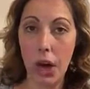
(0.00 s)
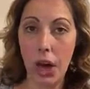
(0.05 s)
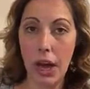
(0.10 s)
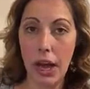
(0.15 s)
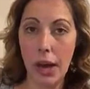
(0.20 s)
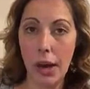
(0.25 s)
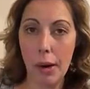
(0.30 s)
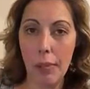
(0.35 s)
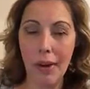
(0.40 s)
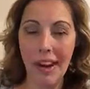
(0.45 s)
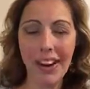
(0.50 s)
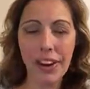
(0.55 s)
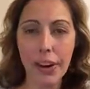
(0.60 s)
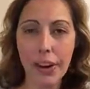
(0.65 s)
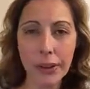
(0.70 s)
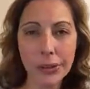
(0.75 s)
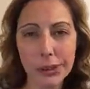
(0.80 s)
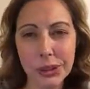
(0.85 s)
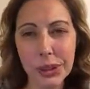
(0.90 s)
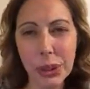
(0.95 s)
I
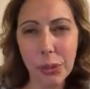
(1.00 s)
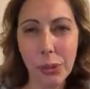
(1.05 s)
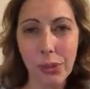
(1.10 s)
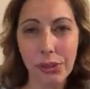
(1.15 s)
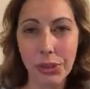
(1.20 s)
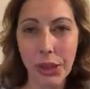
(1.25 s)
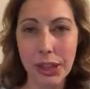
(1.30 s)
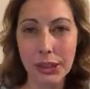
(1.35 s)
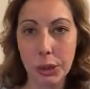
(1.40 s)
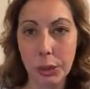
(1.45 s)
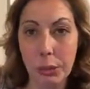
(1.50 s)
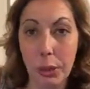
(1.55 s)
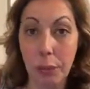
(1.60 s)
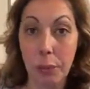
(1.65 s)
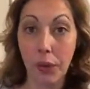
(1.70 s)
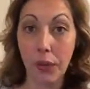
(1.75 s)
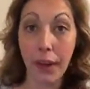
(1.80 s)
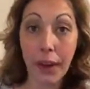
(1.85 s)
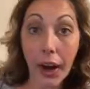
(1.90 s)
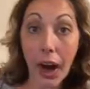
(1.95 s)
don't know if you guys
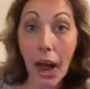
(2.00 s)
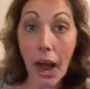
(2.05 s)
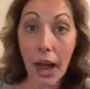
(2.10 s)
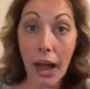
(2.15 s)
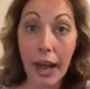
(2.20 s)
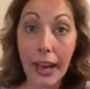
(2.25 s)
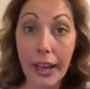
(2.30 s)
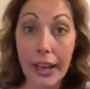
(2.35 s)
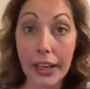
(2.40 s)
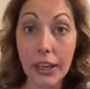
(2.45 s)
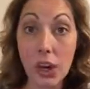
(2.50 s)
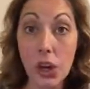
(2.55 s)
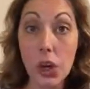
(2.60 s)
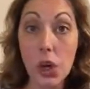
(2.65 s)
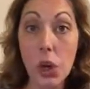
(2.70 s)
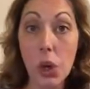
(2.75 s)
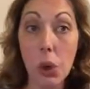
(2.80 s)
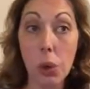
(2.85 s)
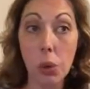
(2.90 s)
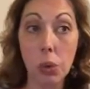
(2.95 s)
remember, like I
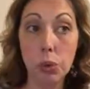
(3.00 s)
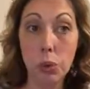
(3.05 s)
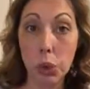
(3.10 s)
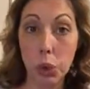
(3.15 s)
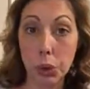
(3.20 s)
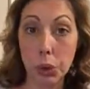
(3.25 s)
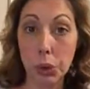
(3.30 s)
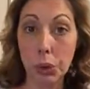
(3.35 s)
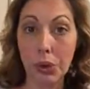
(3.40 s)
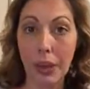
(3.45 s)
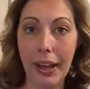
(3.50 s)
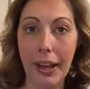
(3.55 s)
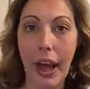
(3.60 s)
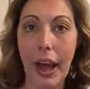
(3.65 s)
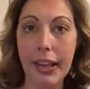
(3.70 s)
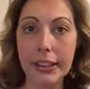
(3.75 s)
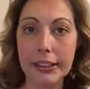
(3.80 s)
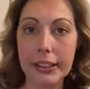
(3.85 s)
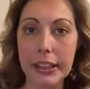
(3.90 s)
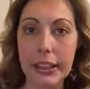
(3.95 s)
told you, like
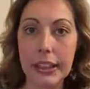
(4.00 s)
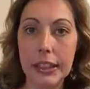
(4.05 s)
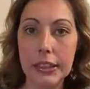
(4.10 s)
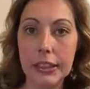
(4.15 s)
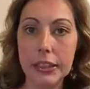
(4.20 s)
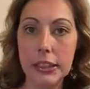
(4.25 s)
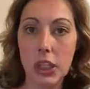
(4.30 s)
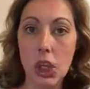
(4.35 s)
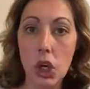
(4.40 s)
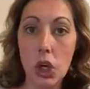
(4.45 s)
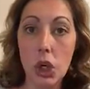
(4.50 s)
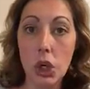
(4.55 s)
I did,